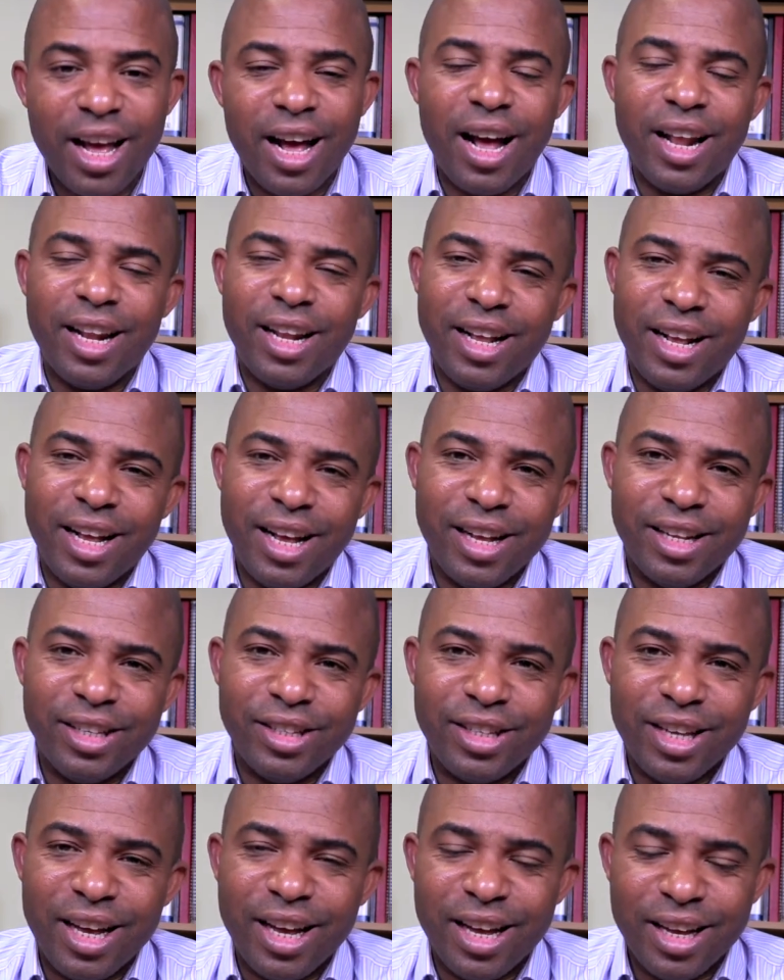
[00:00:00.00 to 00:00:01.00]
And,
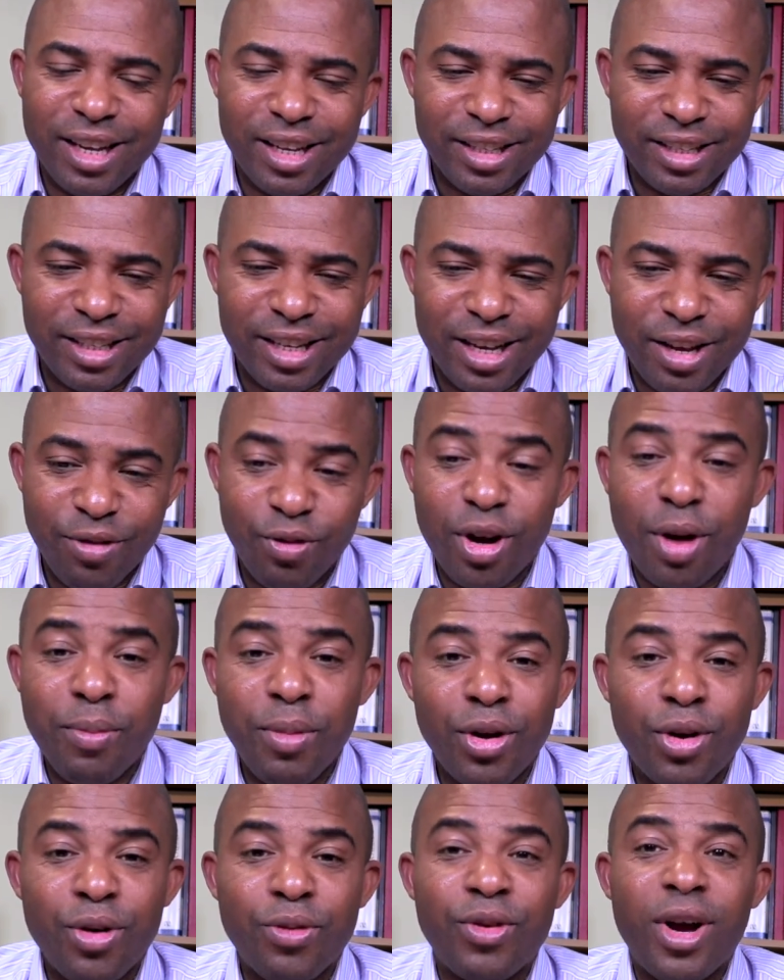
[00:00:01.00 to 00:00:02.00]
and, and uh, if you can't
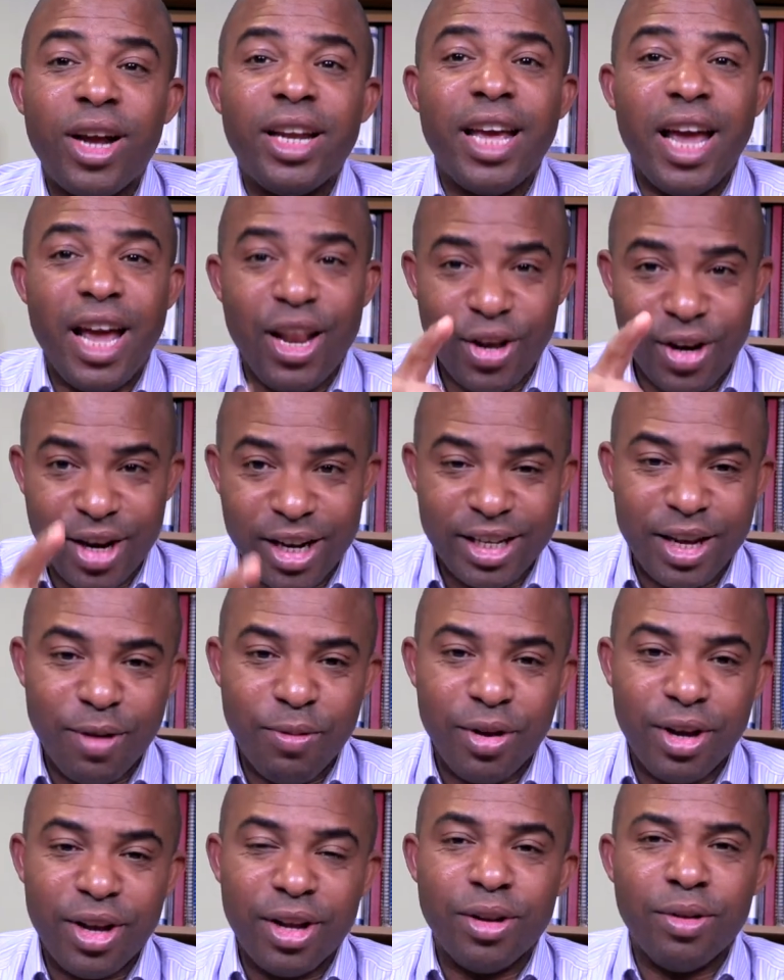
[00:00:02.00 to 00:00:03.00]
make it on Friday, any other time
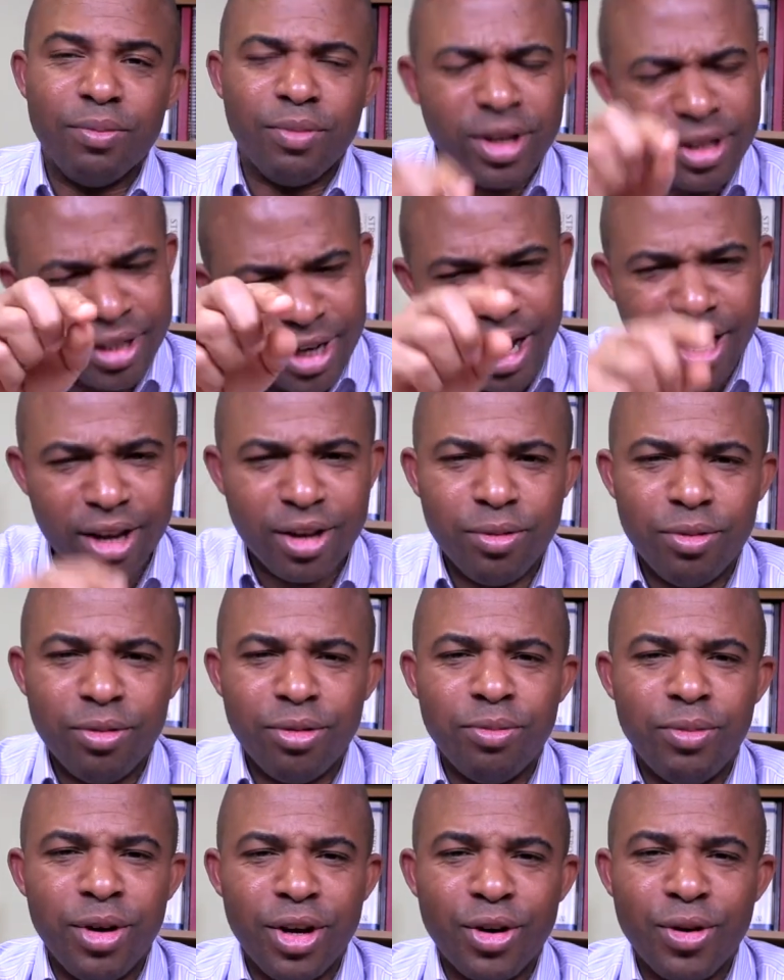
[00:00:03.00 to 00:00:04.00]
again, but try,
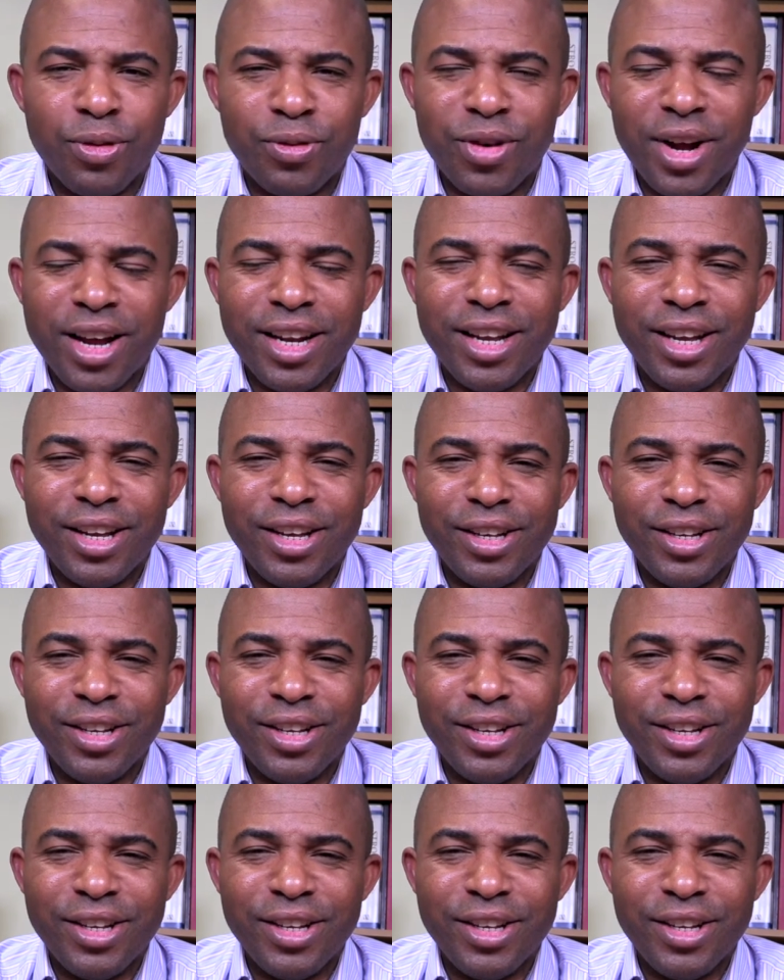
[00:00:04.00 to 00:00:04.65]
make it on Friday.